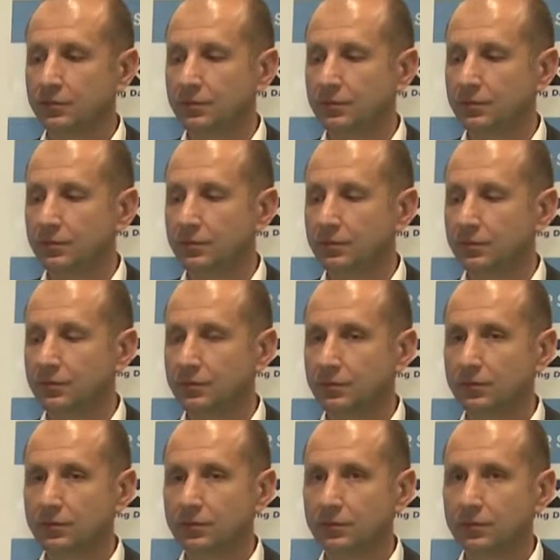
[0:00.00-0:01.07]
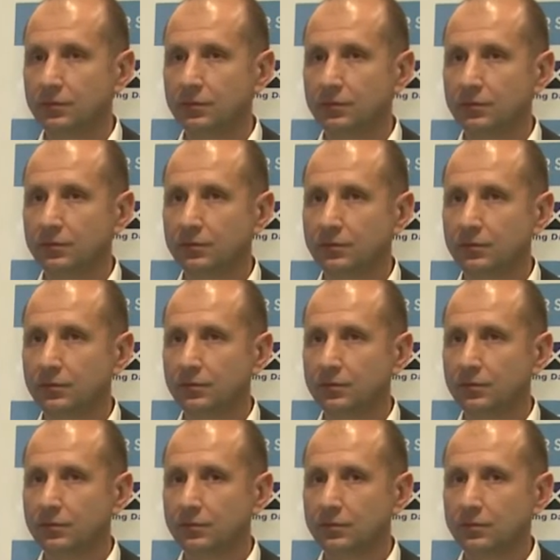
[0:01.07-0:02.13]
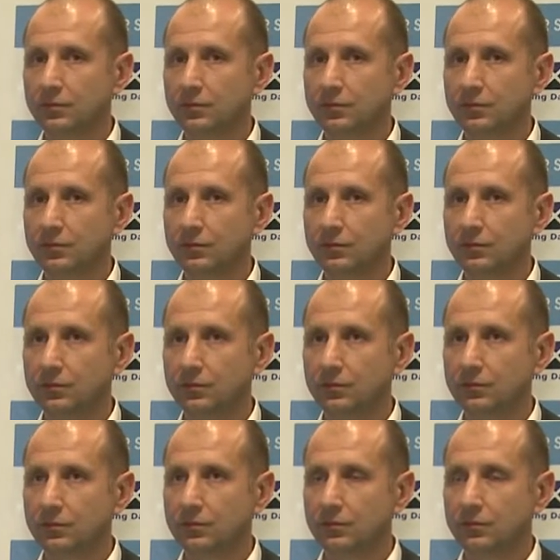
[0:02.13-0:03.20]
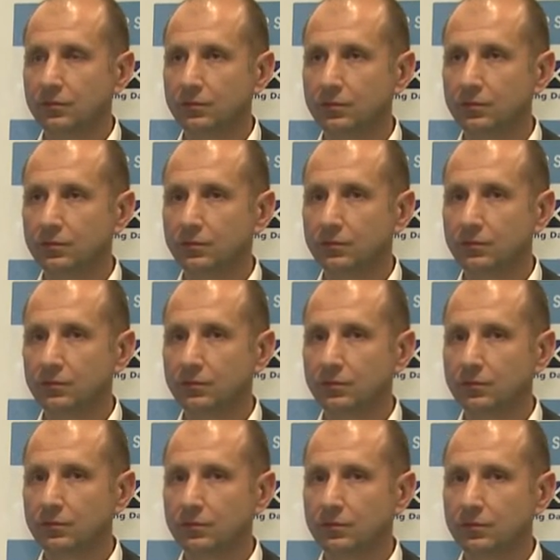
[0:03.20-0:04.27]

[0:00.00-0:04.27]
[no speech]